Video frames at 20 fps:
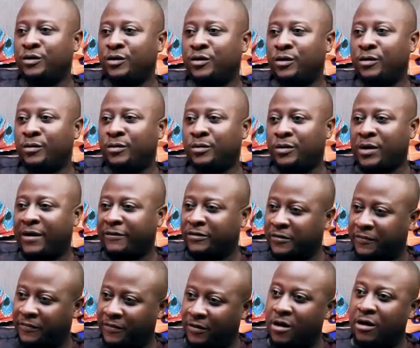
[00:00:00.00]
You know, you have
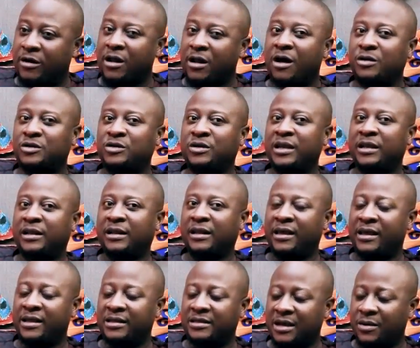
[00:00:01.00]
to figure out how to get
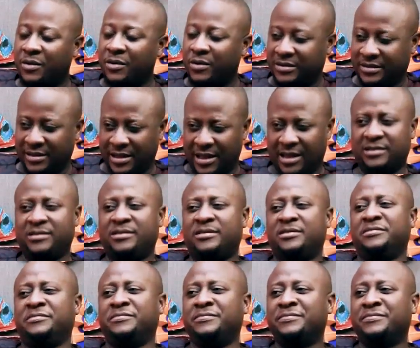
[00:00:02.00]
clients. And what's the last?